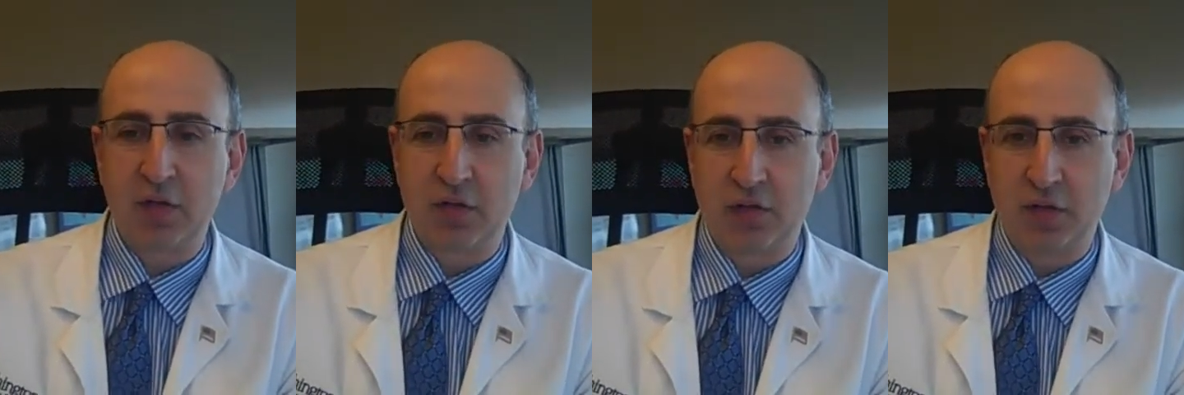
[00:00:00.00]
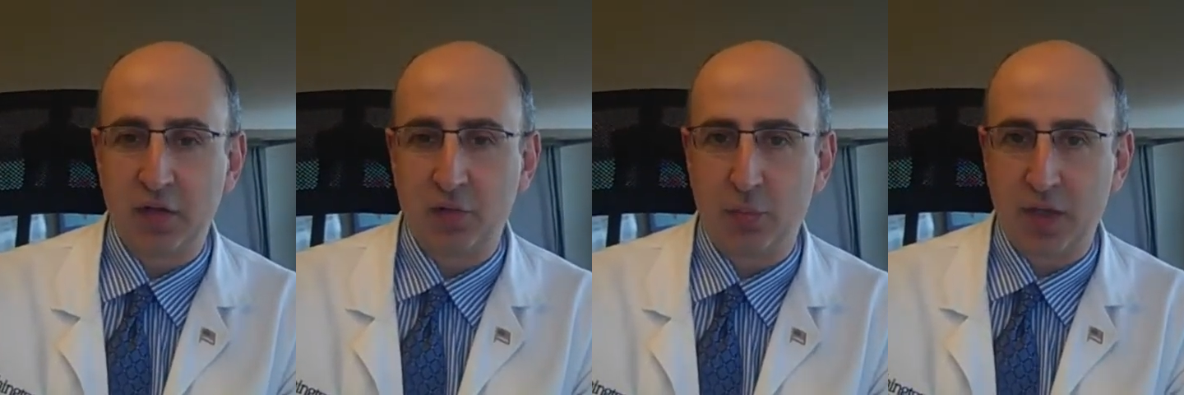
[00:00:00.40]
to
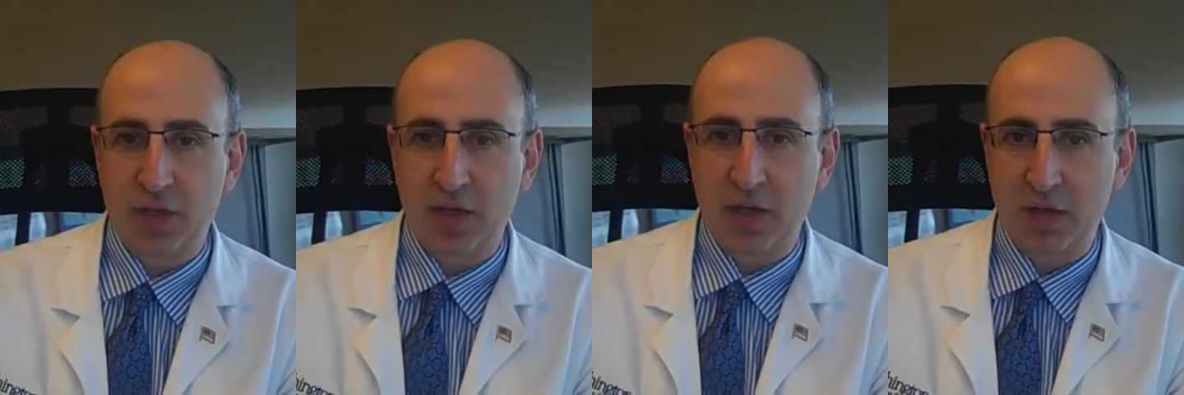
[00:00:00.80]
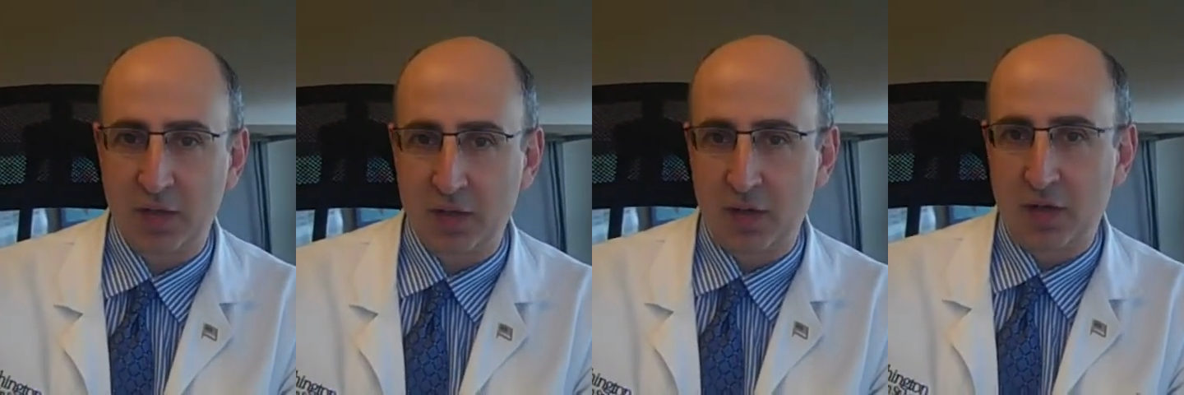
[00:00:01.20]
see if we
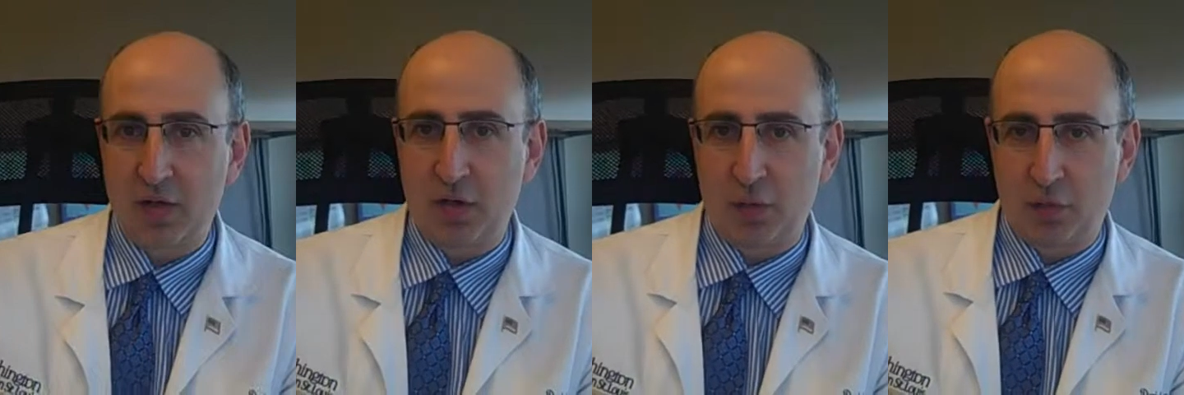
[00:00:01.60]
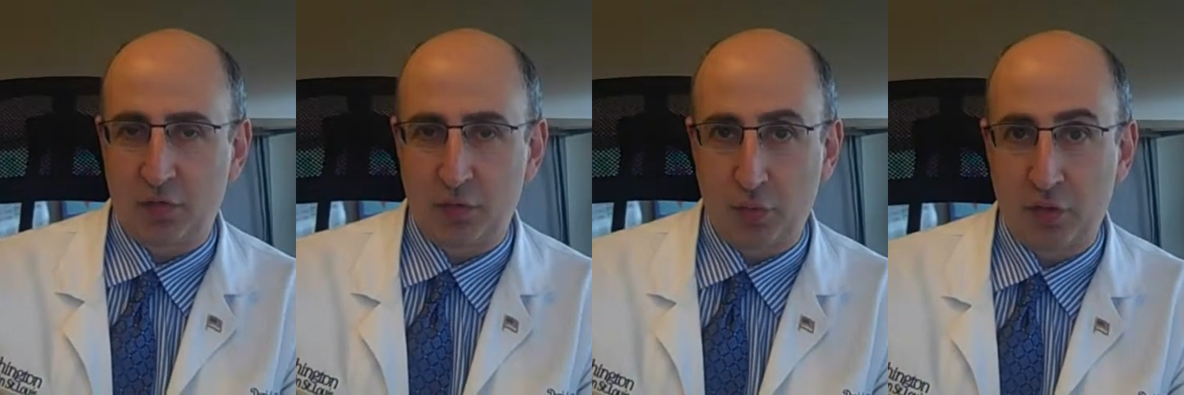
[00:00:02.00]
can
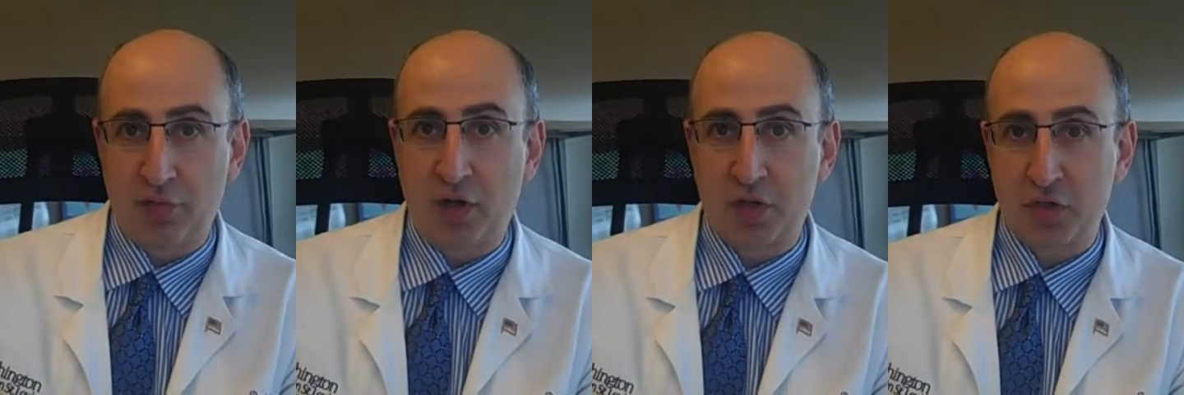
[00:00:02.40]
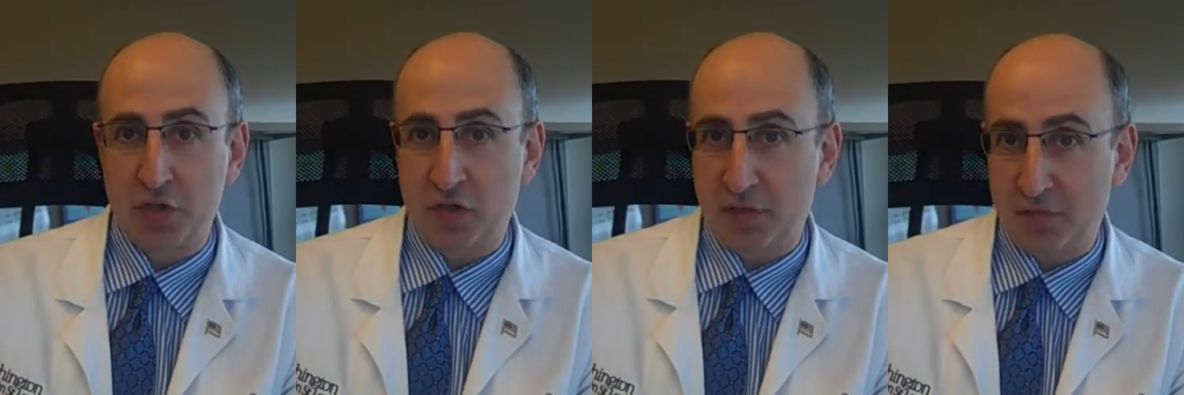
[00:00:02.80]
restore
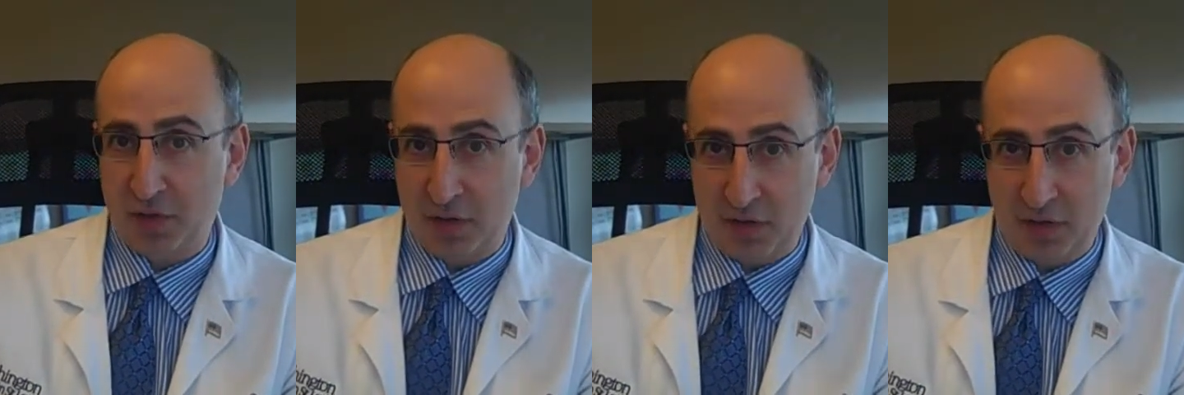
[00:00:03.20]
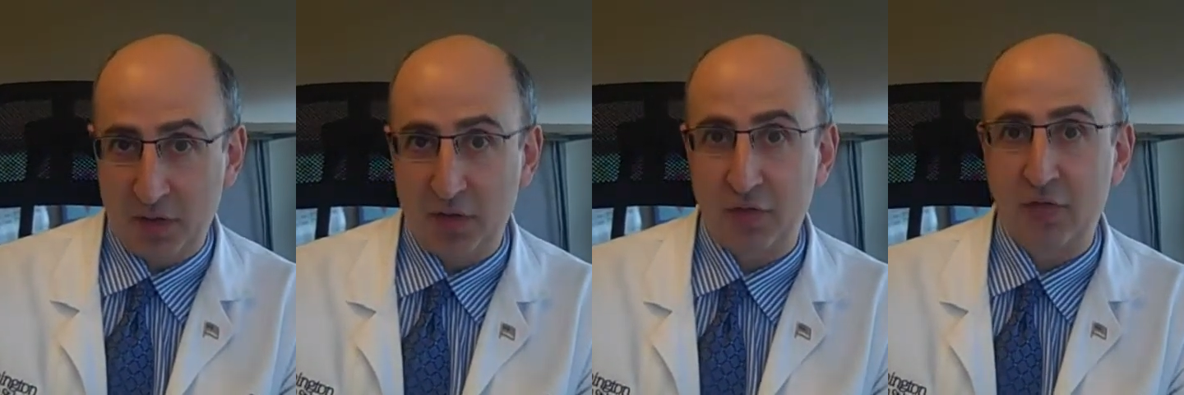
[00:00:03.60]
function of the
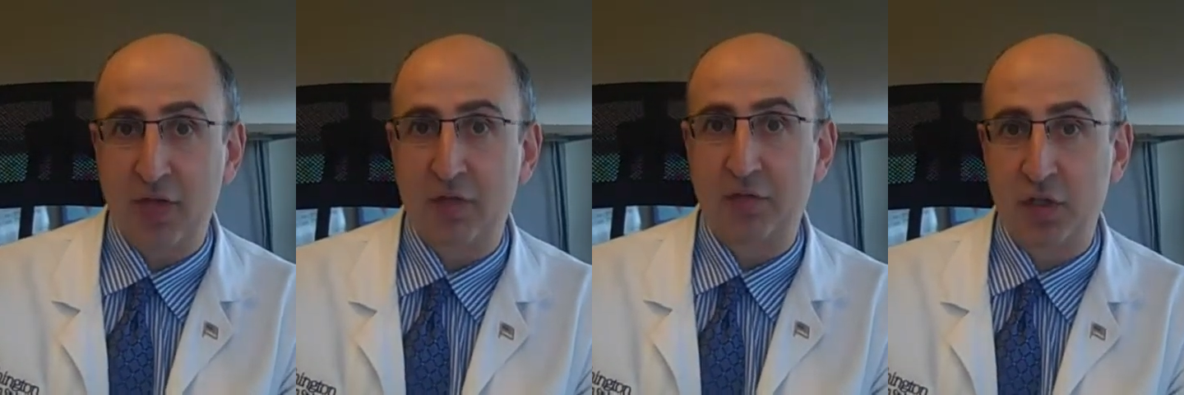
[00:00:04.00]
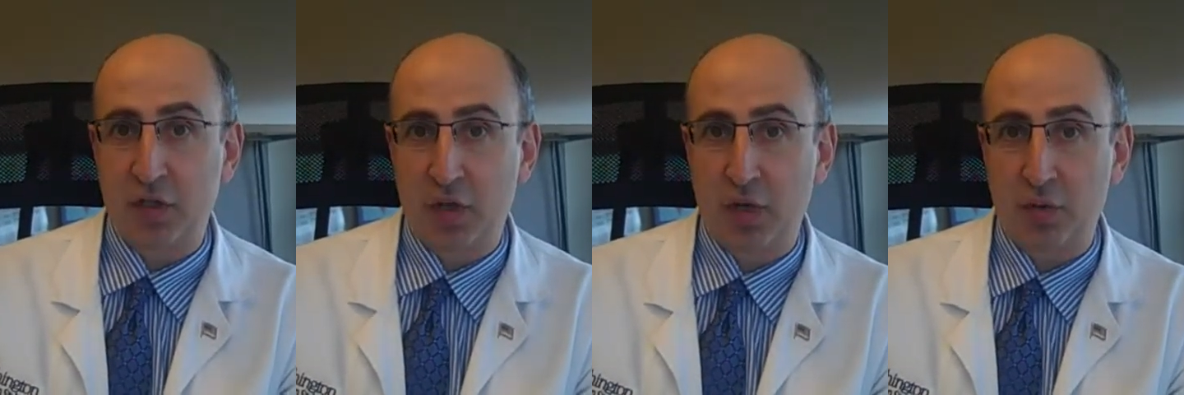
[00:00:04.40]

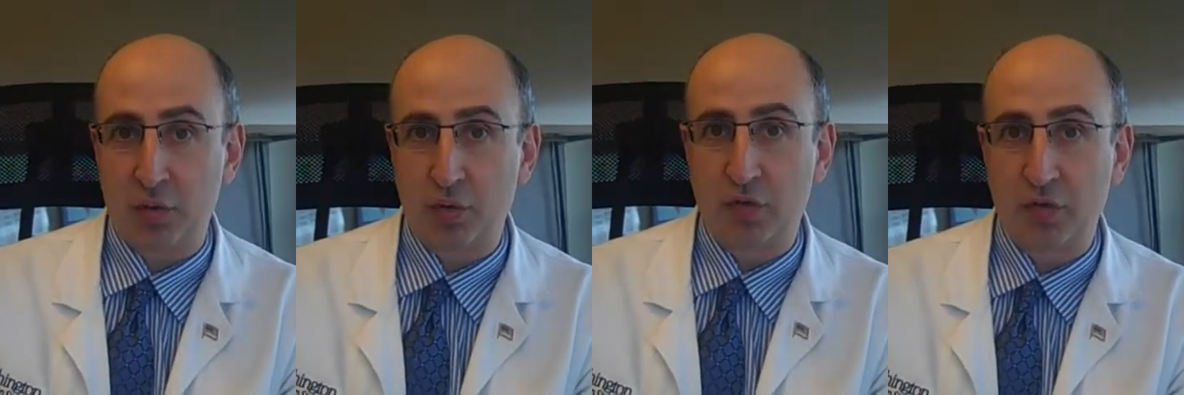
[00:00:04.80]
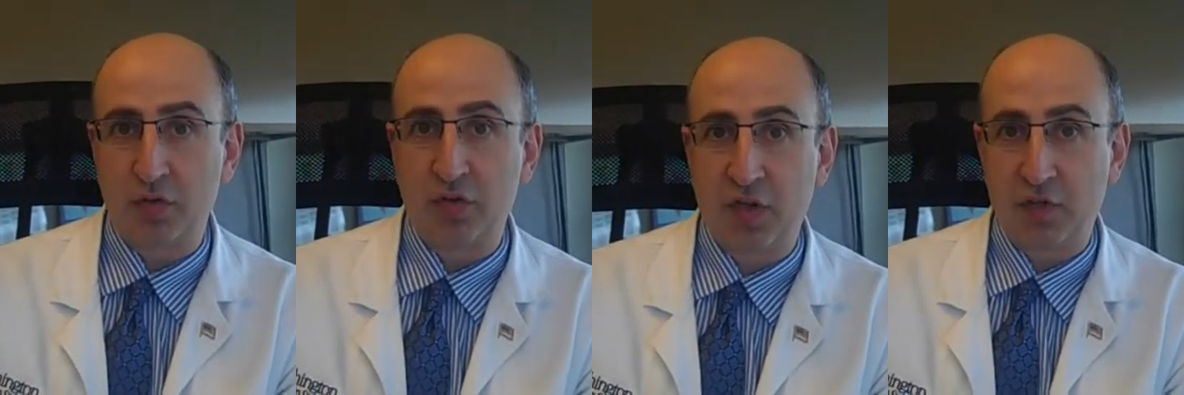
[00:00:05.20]
CFTR or
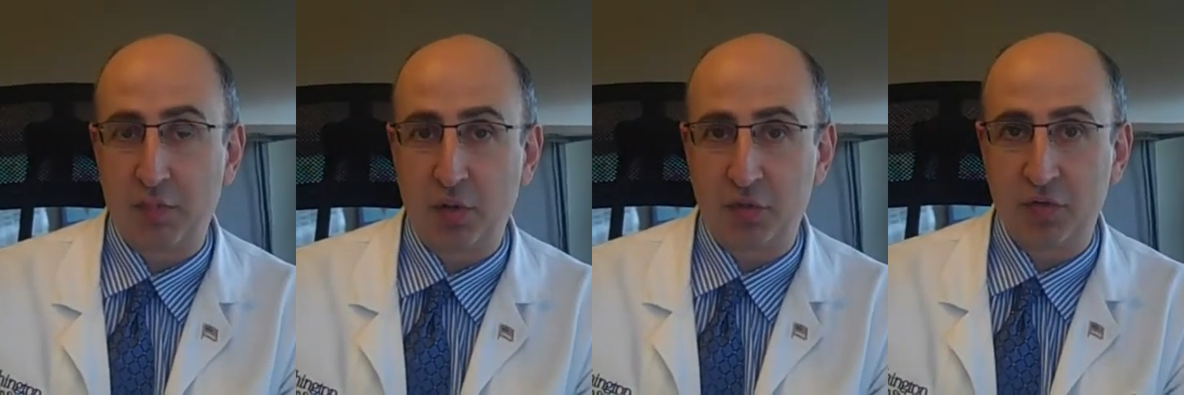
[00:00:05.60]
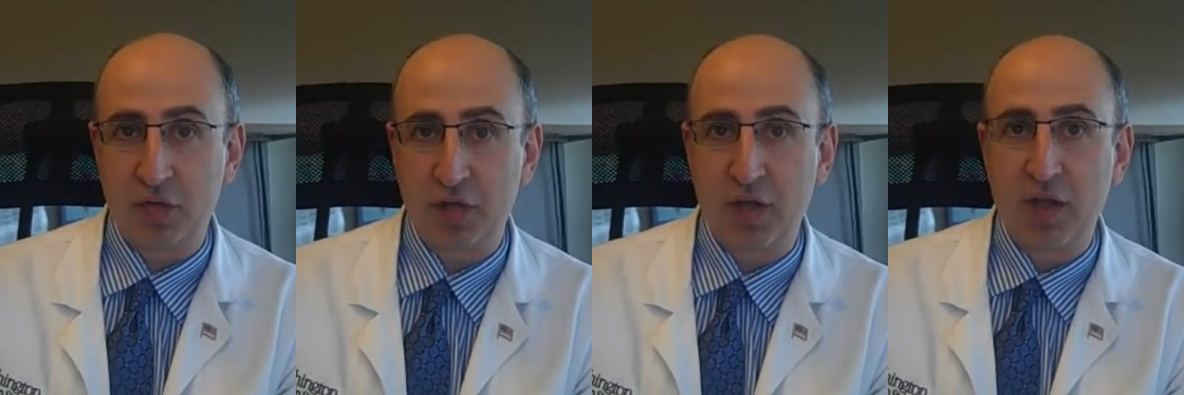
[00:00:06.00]
CF
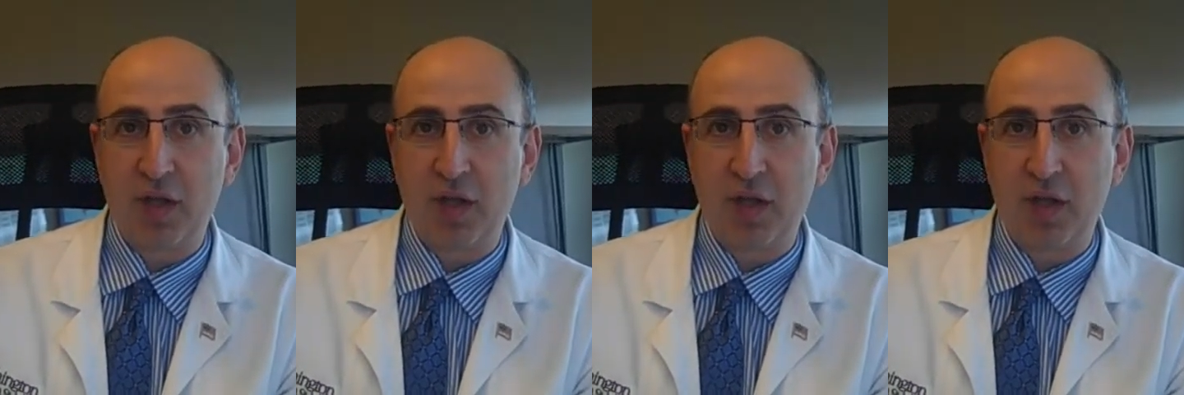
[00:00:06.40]
protein